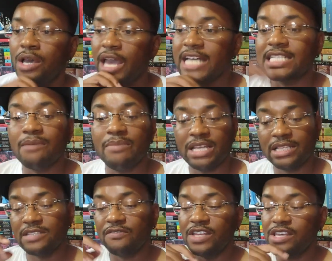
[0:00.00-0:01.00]
as I make
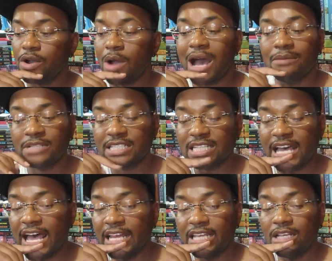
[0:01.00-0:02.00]
this video, I'm
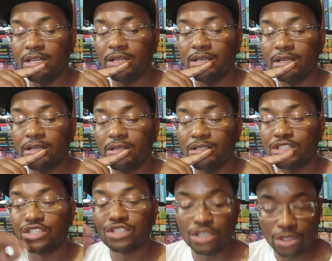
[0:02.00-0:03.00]
deciding
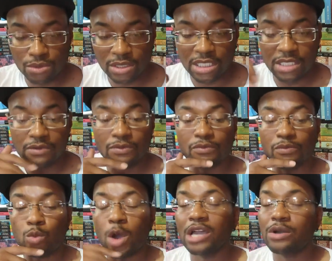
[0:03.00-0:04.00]
slowly,
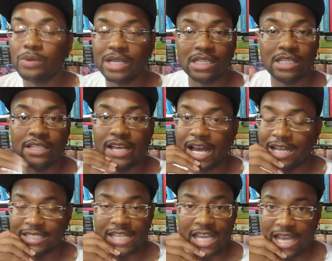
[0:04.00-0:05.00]
quite quickly that I
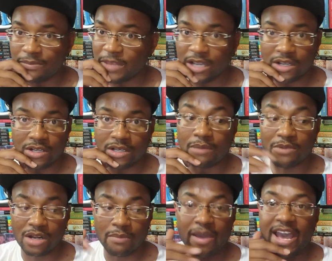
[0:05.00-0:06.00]
think I'm not going to, I'm
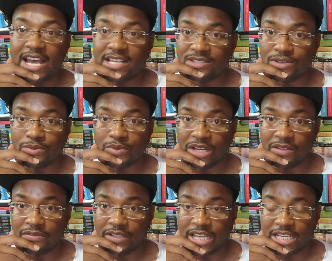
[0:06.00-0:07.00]
going to pass on reading
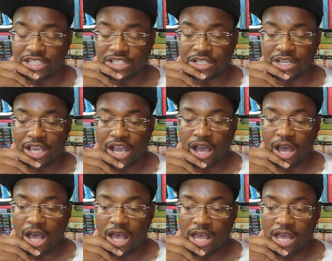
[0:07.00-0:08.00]
Fletch.
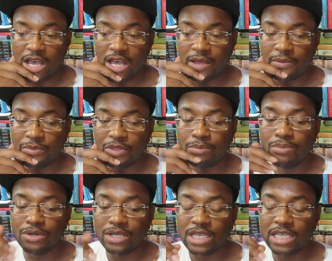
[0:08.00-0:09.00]
Um, the
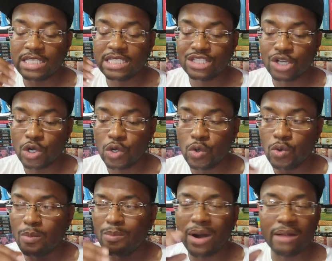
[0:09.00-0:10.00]
book is
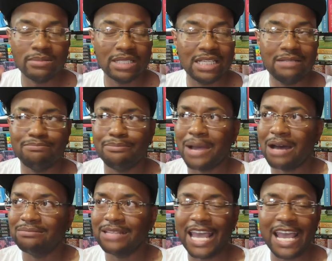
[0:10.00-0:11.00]
told probably
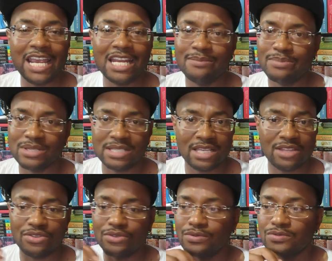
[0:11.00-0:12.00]
about
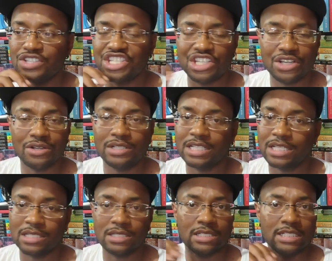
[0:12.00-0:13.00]
80% through sheer
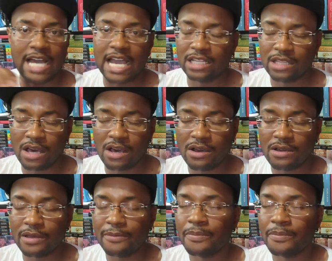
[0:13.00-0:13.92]
just dialogue.